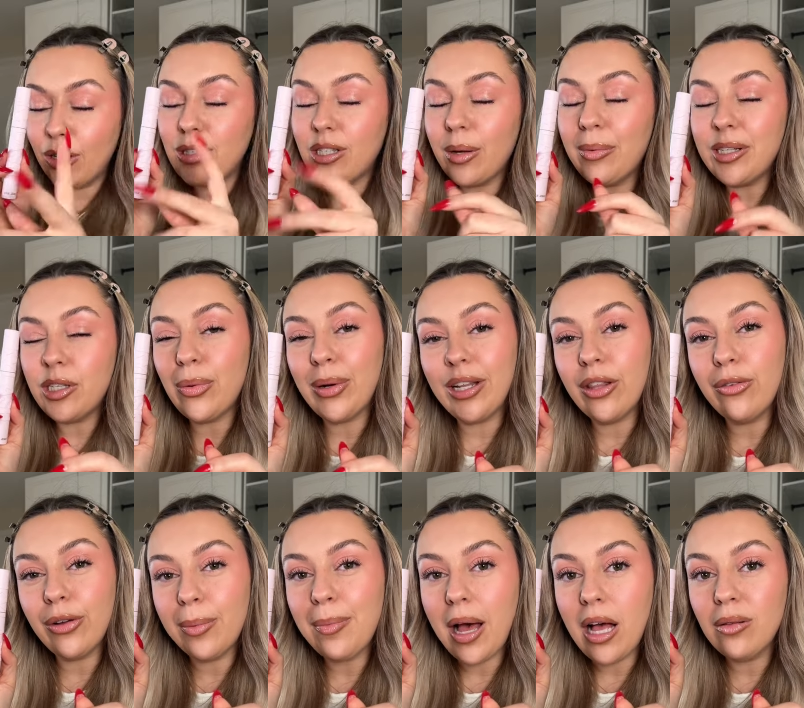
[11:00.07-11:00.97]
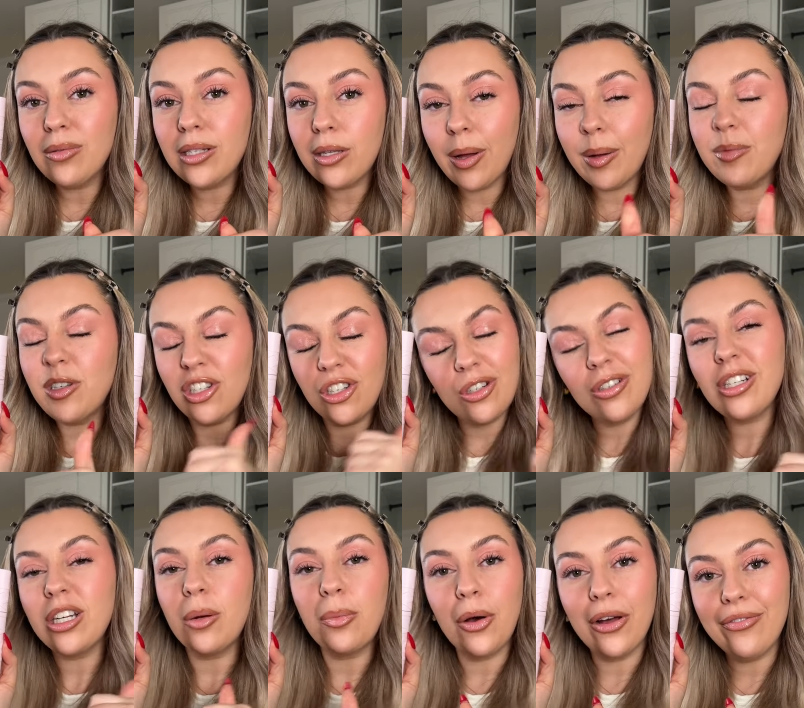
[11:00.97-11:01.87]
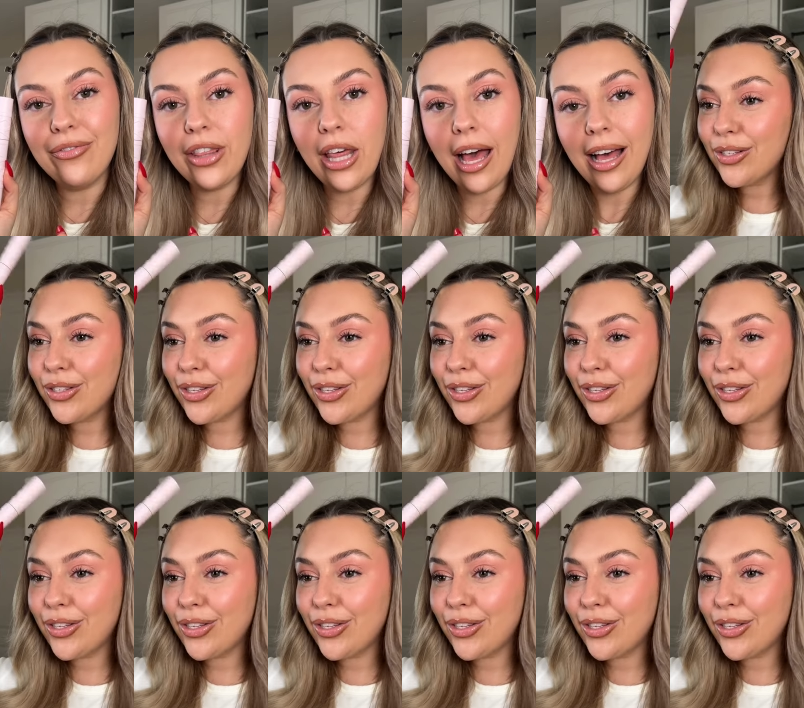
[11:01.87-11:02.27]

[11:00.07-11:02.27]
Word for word: also it's twenty-three pounds, so I'm deducting a point for that.